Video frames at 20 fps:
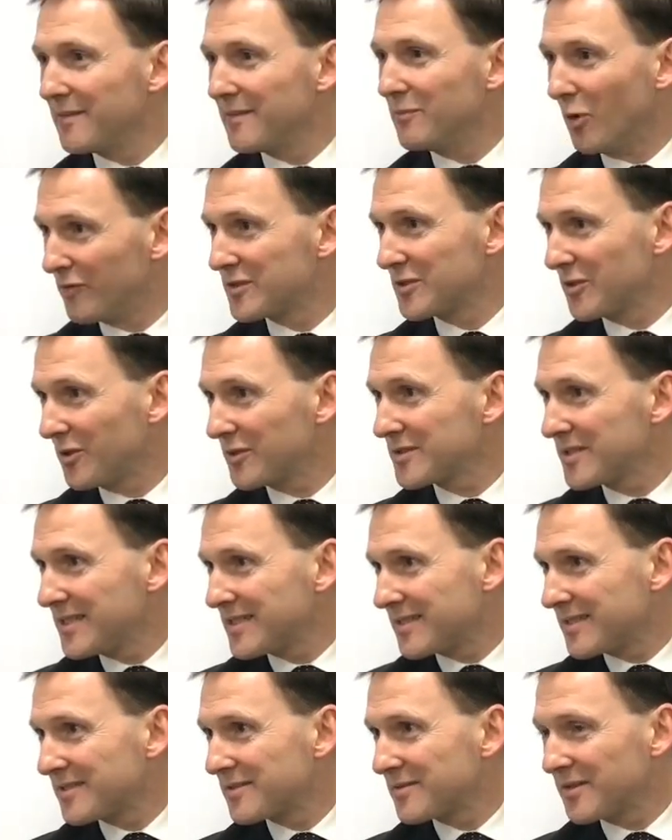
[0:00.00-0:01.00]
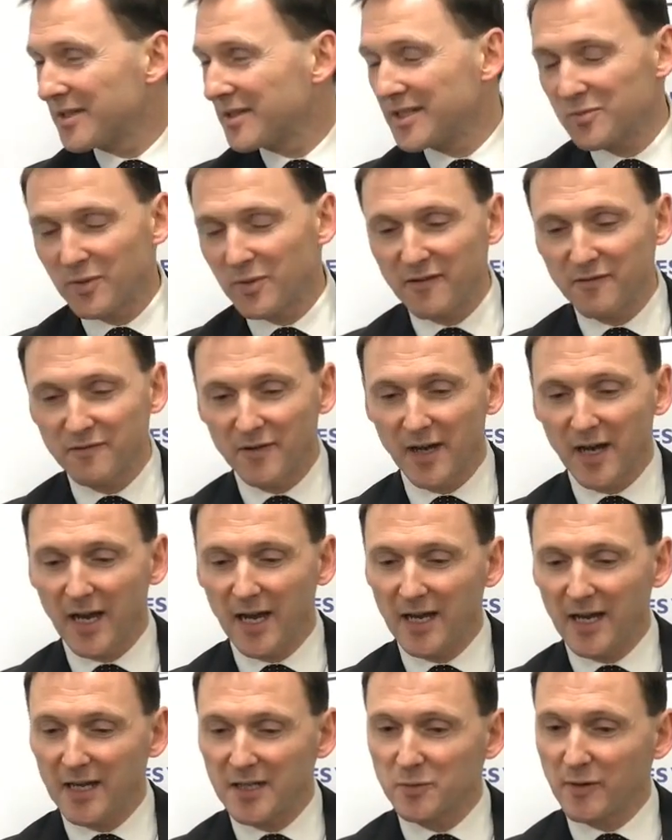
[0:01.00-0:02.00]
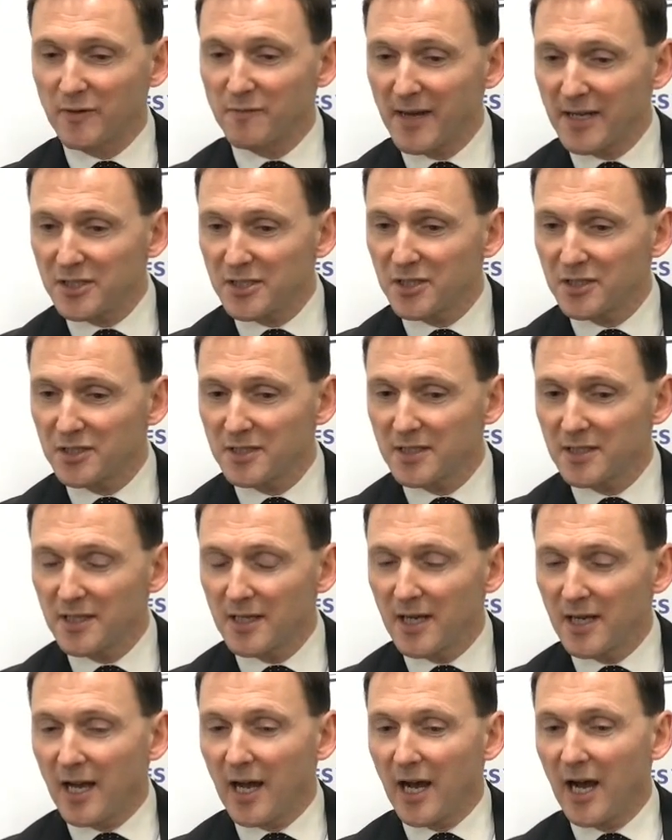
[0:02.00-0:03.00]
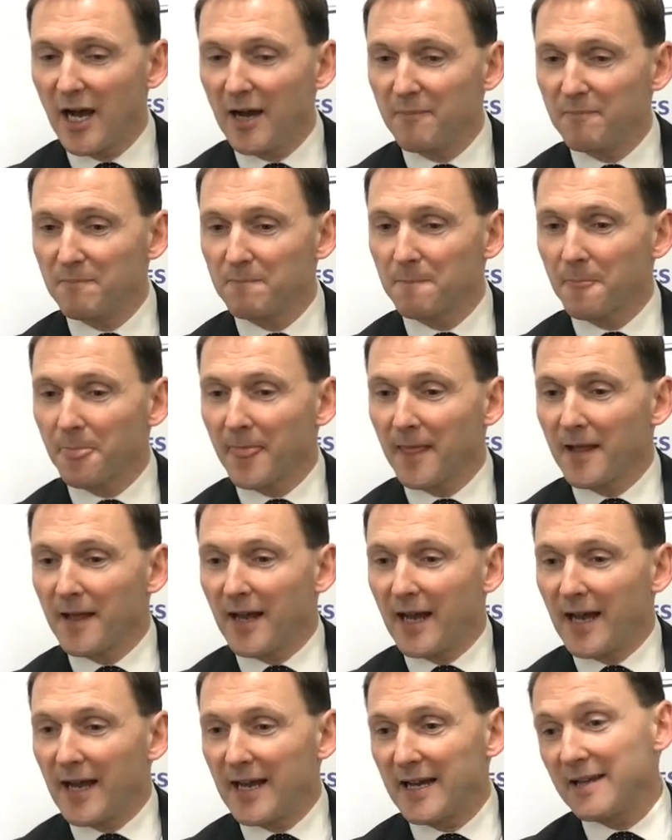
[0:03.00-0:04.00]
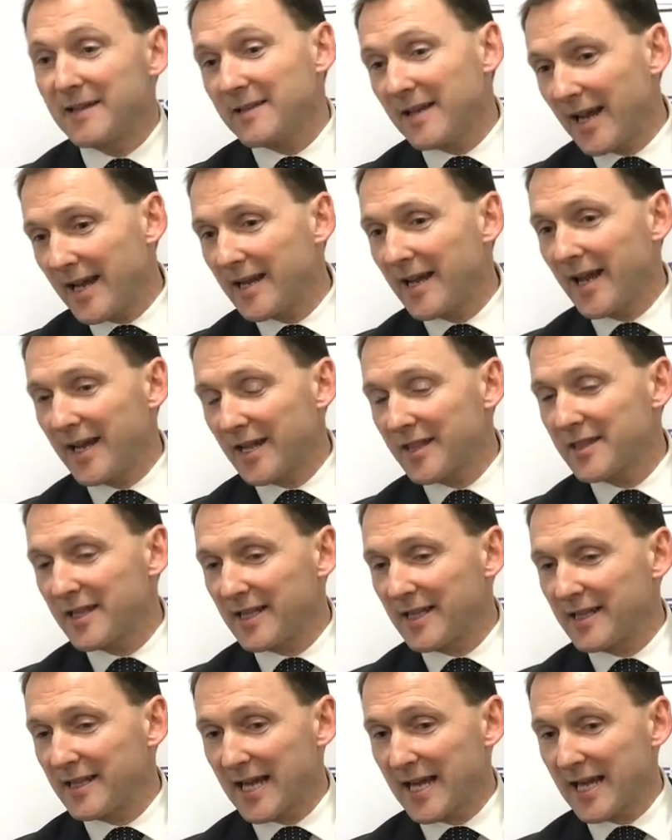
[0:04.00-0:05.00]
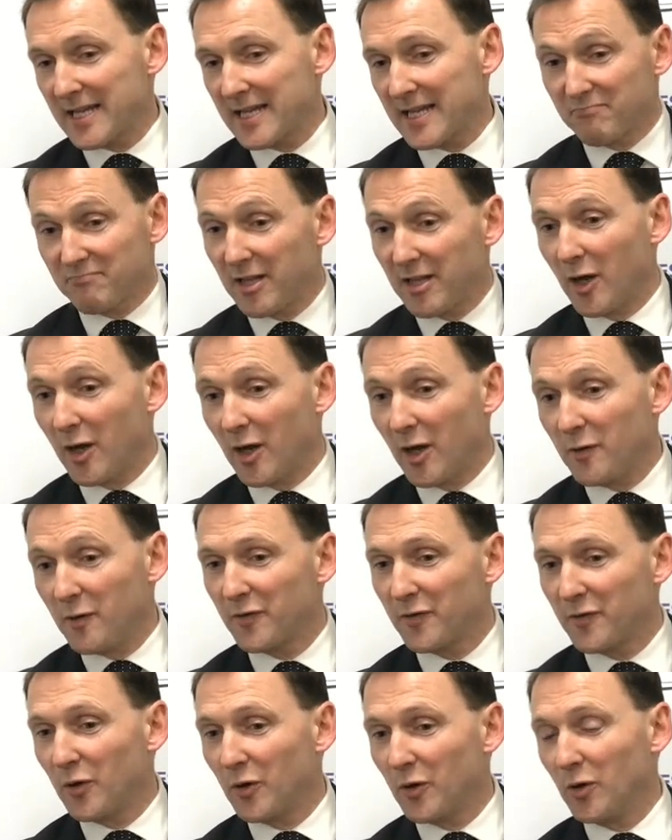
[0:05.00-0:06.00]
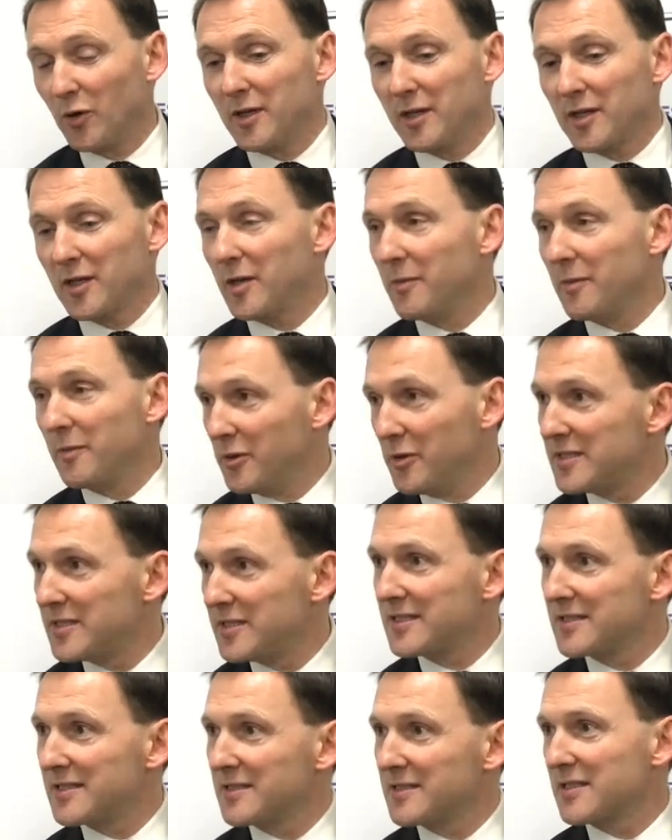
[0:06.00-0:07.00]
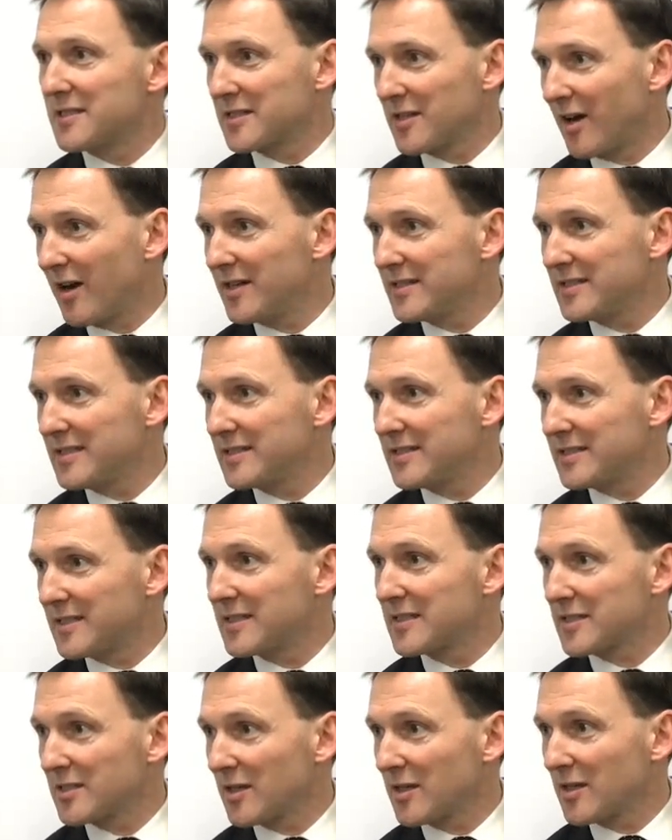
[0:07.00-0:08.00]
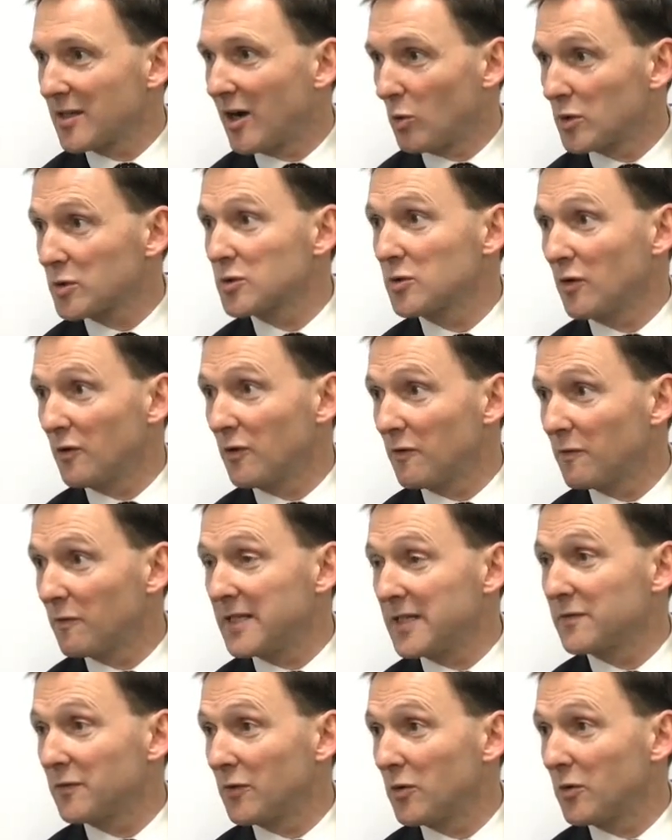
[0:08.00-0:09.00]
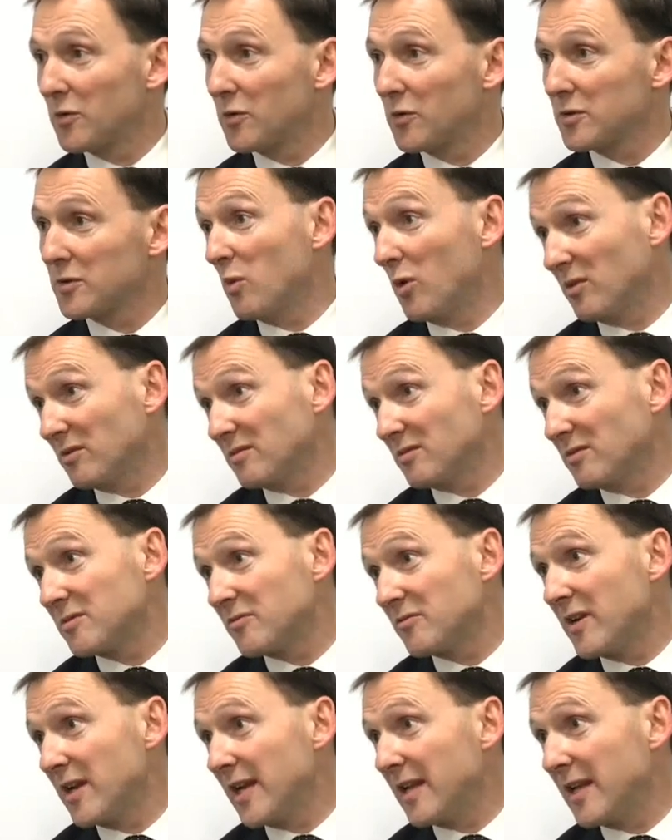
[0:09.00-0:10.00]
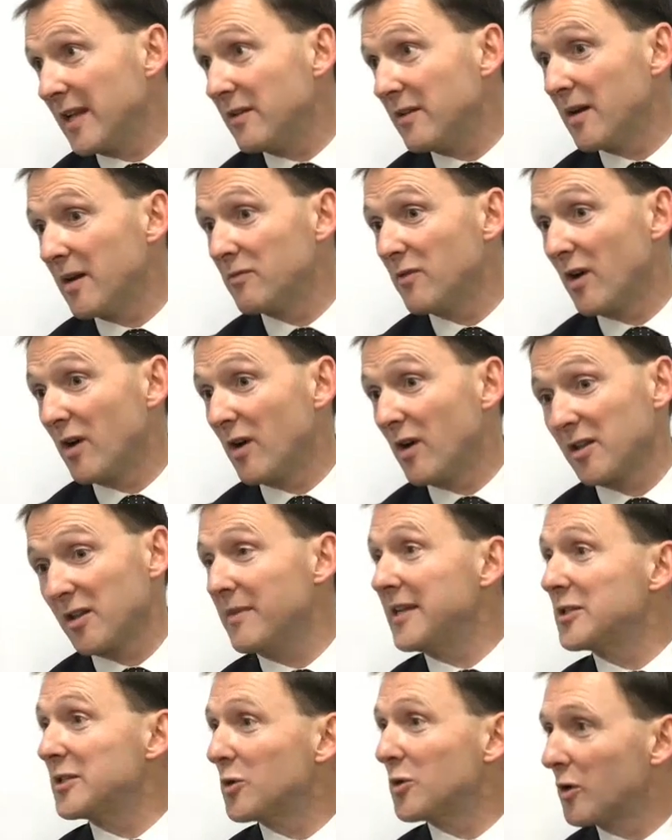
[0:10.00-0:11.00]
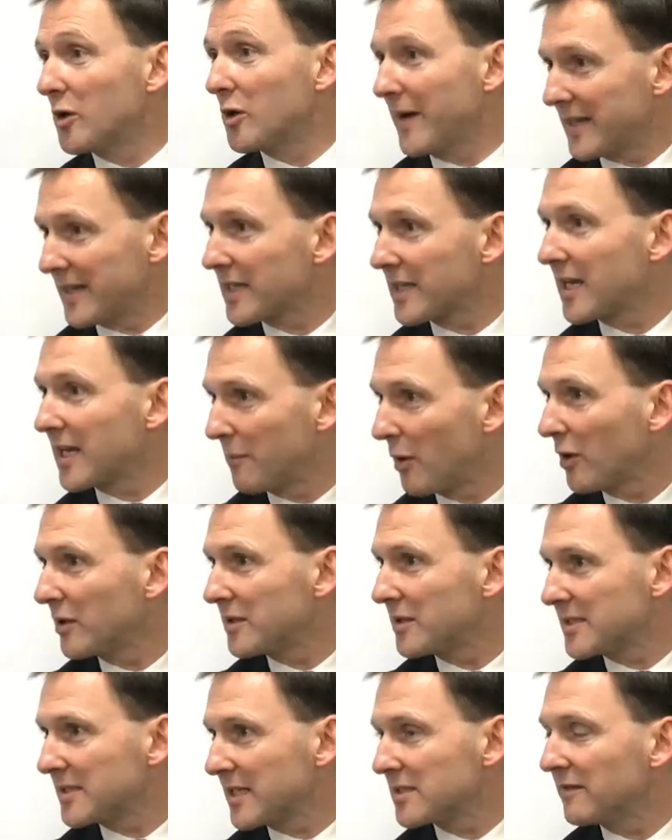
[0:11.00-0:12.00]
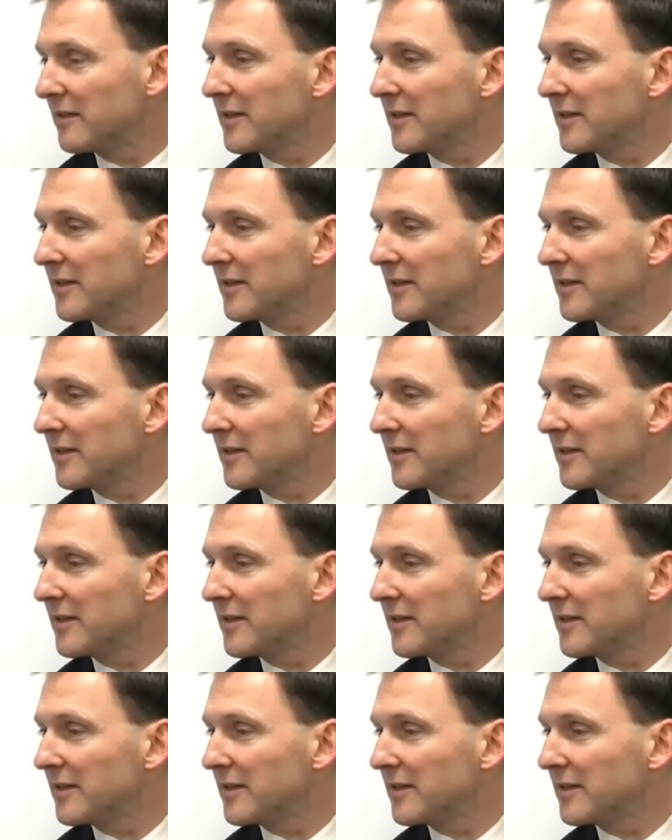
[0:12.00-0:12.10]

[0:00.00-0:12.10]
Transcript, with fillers: more resources, as, as, we've, uh, as we've mentioned, um, uh, and, and I think that's you know for communities and societies to decide what sort of police force they want, really, uh, rather than me talking about the kind of politics of